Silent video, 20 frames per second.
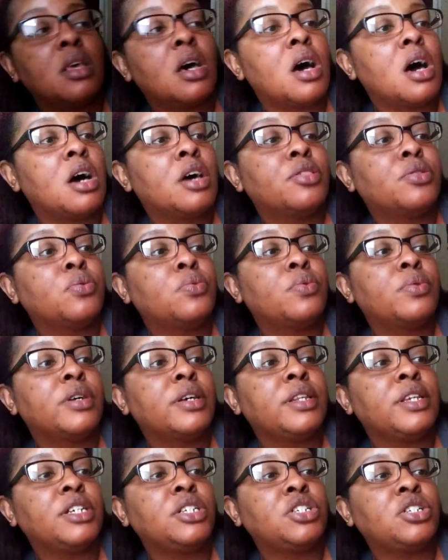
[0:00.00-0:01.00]
the other
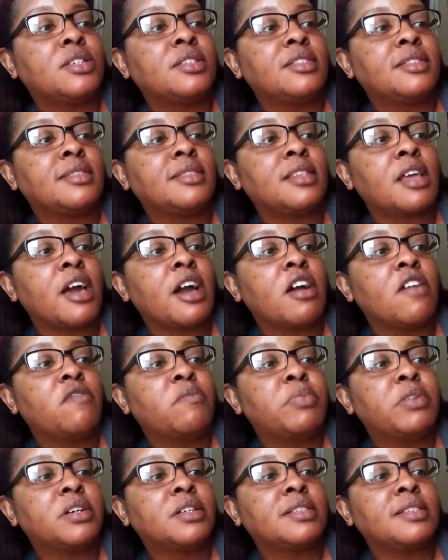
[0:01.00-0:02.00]
one is just a stack
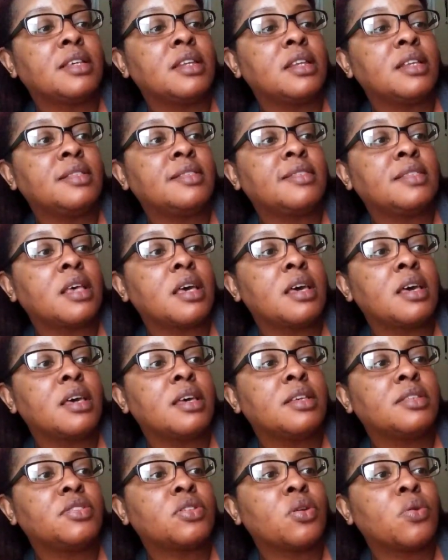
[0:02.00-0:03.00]
of books and it
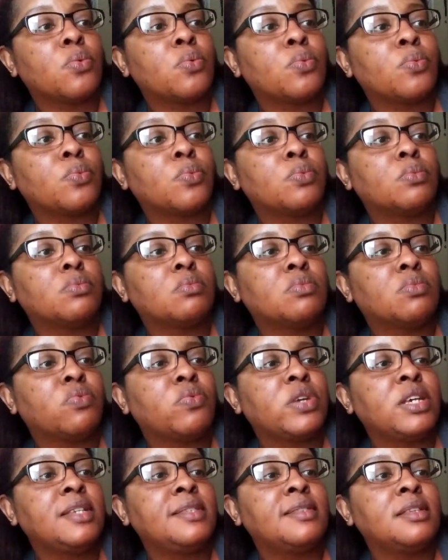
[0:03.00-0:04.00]
says
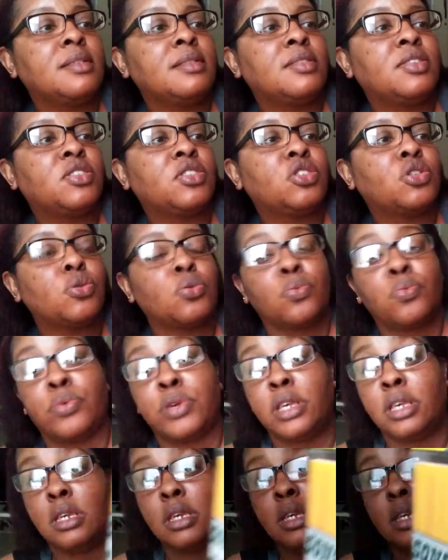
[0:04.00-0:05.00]
reasons to
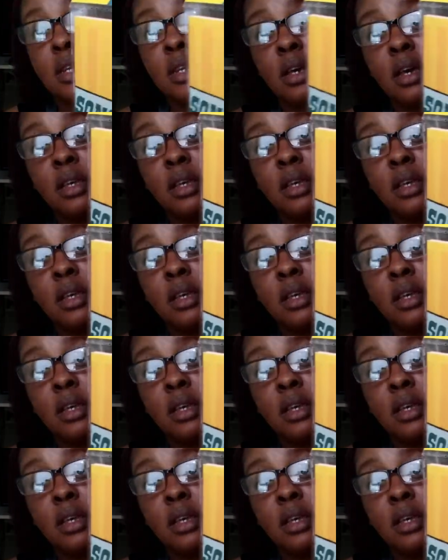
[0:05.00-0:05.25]
read.